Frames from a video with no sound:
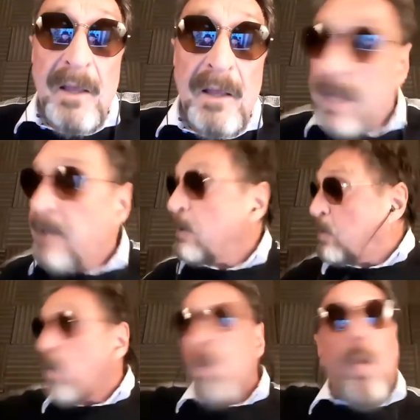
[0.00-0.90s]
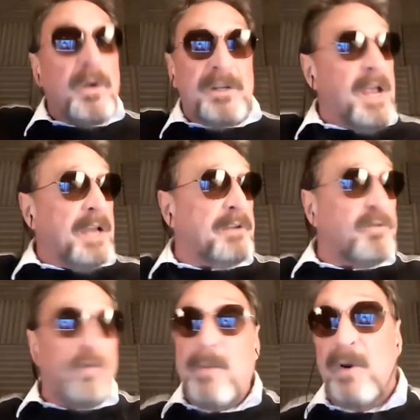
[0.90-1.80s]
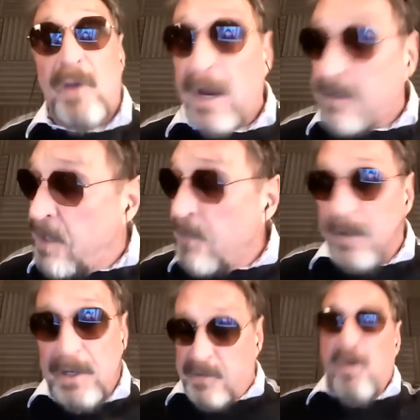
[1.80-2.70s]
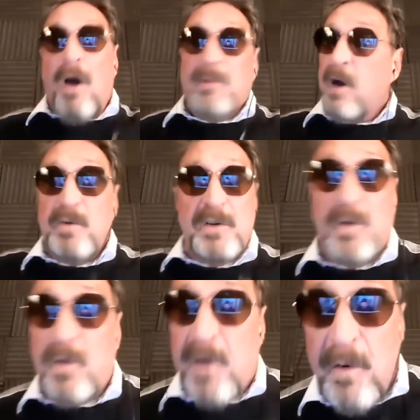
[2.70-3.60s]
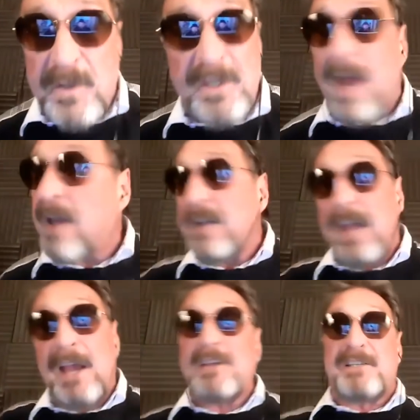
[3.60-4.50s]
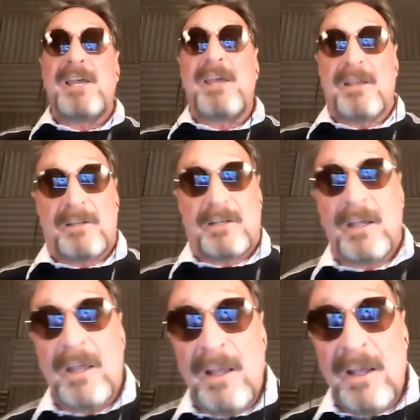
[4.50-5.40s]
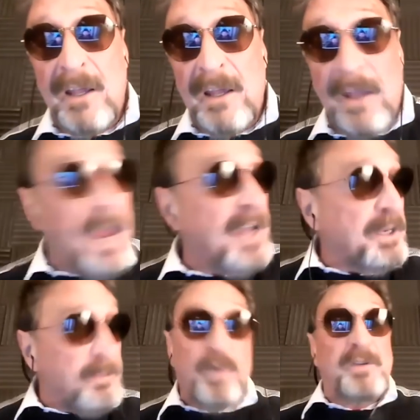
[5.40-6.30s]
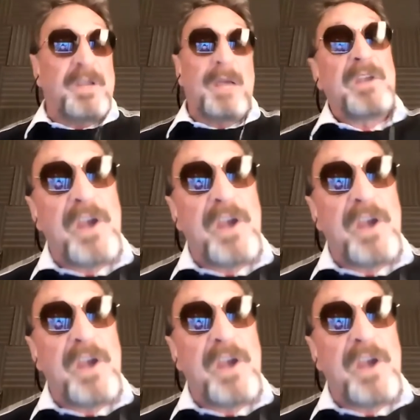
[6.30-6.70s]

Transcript: They could coordinate criminal activities from coast to coast, and they did. And it put them years.